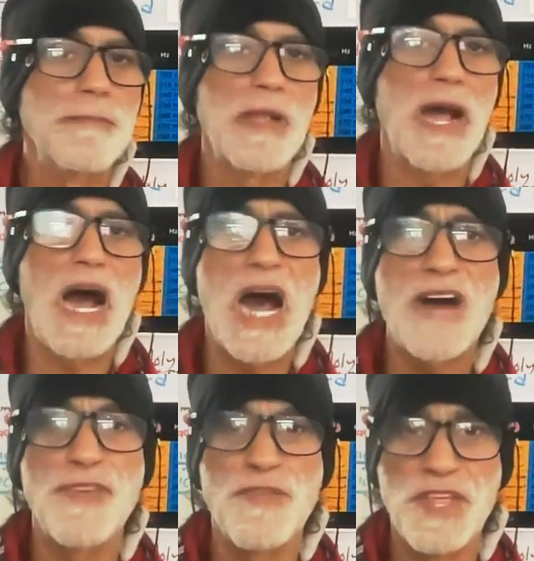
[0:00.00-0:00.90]
half
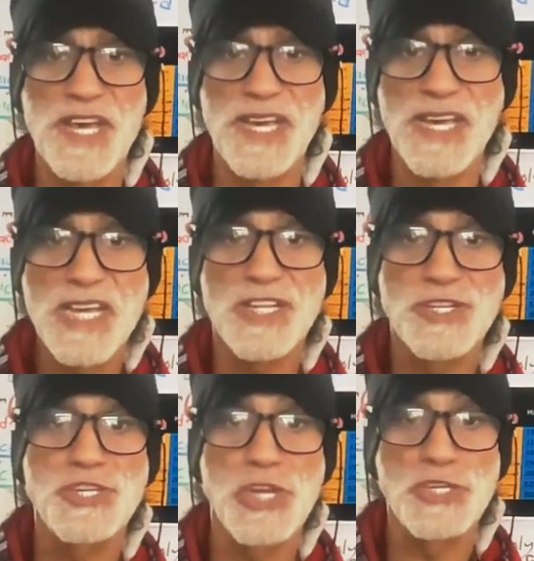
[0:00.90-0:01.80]
of their
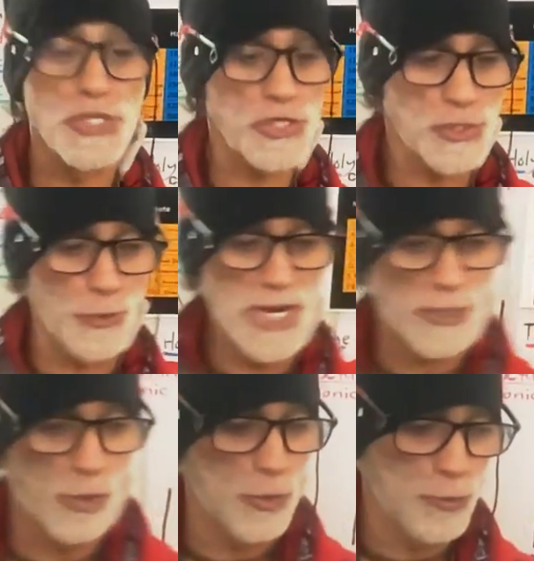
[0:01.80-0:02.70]
hits are just 3-chord